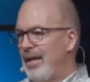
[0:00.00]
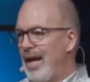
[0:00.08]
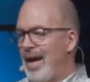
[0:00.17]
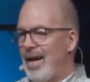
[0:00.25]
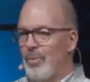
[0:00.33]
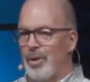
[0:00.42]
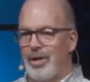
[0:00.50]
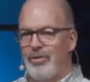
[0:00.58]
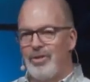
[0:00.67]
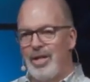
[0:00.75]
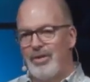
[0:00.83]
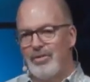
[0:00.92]
And we're going to
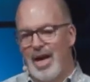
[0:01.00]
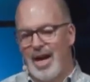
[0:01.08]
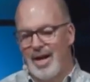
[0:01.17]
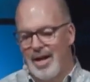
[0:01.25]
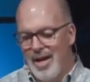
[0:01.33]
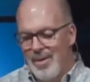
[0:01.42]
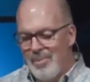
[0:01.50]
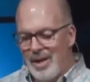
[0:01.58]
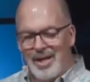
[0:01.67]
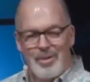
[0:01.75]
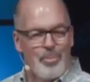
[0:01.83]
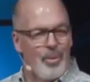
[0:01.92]
see this kind of
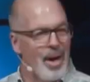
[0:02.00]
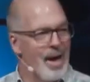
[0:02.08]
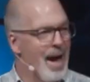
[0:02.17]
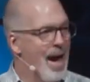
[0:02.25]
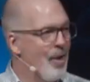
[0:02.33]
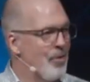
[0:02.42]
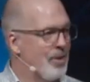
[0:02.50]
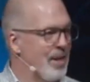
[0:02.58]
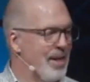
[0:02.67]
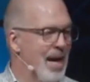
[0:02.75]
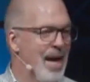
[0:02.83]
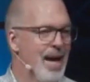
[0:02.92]
begin to play out
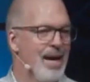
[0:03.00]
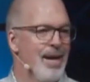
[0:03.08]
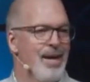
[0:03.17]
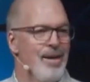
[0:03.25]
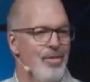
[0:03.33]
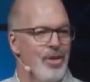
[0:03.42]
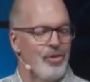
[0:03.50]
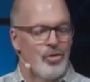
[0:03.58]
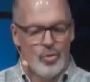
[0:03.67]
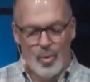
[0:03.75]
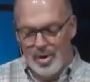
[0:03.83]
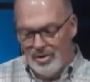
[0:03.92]
today in this
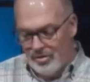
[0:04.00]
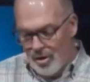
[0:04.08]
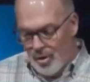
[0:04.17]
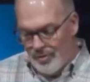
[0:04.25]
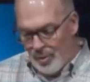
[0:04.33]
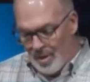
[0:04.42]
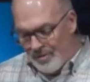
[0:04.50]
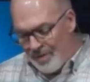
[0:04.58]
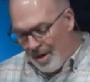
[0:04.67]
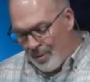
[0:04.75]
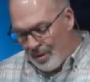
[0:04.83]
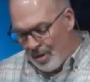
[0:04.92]
story. So if you want to
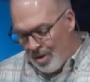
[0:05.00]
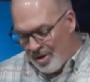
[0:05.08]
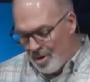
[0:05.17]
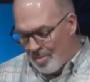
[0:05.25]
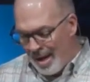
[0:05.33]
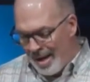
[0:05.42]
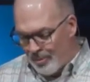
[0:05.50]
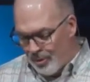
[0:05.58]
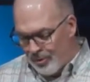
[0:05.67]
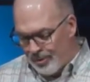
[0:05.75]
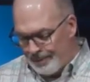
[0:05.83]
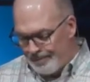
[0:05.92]
follow along in your
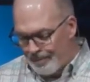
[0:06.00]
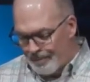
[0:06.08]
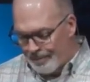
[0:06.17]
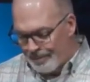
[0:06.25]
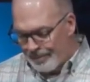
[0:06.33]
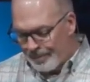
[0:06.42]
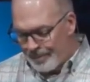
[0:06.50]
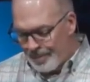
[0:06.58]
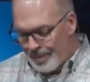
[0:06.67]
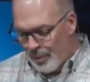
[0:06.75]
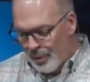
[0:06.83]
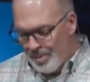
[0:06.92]
Bibles,
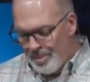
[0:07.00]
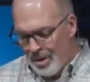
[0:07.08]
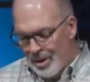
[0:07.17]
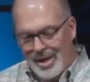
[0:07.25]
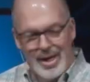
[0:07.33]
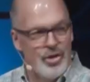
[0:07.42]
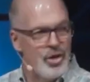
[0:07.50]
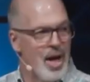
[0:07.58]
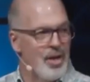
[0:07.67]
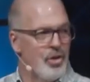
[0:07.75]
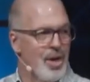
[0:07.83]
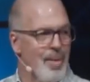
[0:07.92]
we're going to be looking at
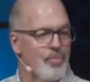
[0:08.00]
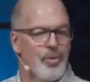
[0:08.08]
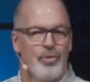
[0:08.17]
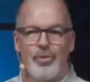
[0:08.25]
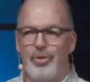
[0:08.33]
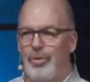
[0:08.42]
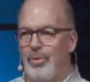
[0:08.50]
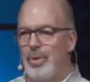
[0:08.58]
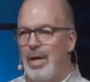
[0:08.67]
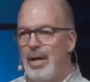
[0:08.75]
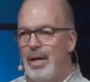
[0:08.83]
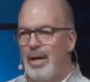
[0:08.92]
John chapter 2,
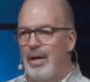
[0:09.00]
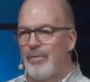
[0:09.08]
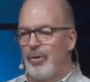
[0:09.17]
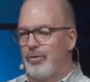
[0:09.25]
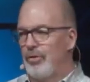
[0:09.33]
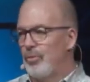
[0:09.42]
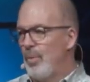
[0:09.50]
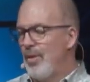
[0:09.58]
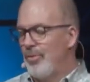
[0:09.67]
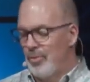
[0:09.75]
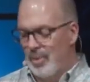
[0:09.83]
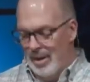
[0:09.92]
verses 1
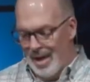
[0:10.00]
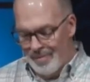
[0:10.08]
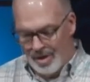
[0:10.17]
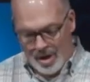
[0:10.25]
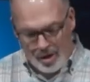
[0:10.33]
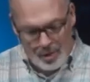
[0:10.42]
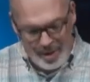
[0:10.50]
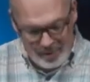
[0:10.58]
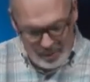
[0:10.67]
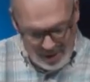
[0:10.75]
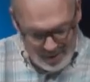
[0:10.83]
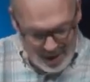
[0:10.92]
through 11. And I'll go ahead
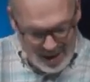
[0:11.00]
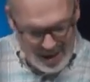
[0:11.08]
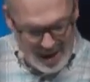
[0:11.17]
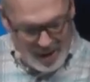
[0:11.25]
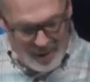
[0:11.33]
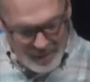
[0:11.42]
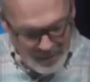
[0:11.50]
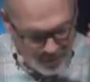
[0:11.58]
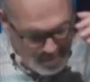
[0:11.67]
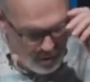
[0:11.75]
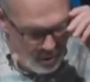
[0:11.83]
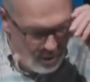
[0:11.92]
and read that now
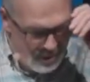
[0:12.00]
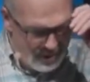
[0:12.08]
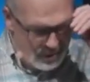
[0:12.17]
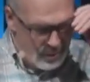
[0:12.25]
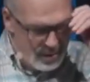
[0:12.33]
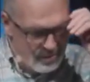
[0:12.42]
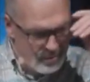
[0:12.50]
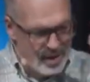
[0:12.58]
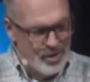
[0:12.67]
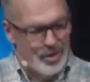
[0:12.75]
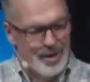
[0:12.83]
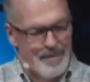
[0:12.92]
from the New Living
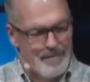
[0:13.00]
Translation.